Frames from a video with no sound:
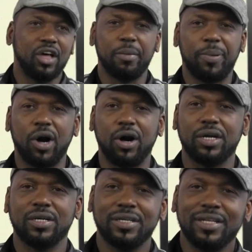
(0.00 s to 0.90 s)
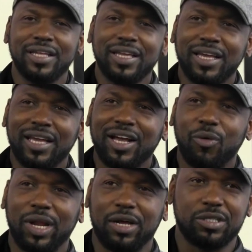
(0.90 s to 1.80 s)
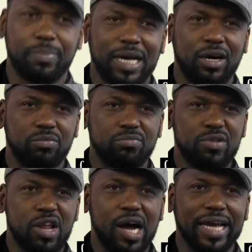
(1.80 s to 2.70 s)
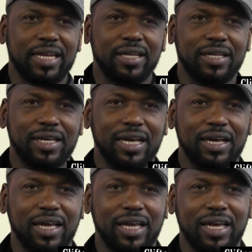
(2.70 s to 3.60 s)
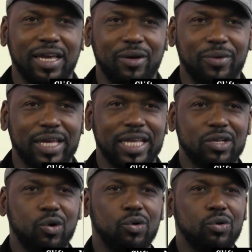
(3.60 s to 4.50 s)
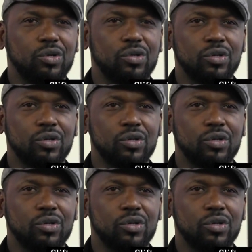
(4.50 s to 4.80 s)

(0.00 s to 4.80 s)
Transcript: the park when I was about 9 with a kid called